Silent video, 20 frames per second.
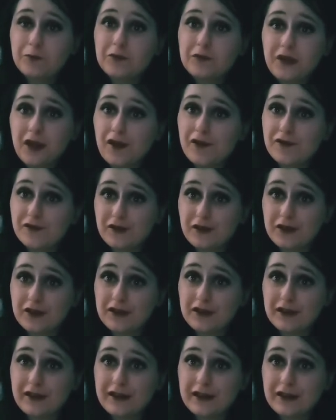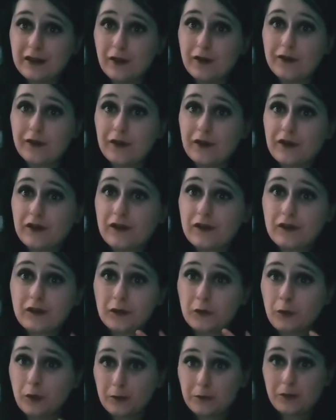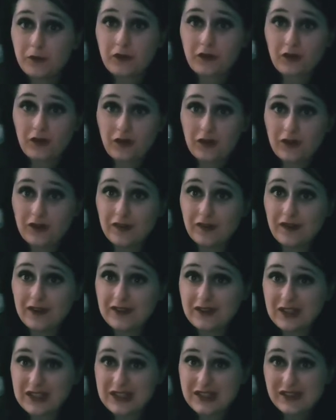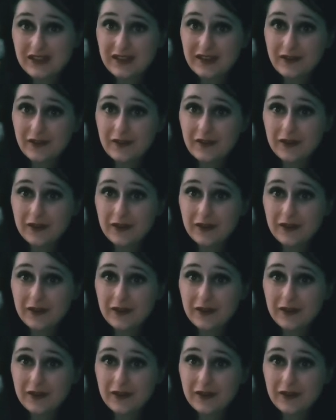definitely like the description and the detail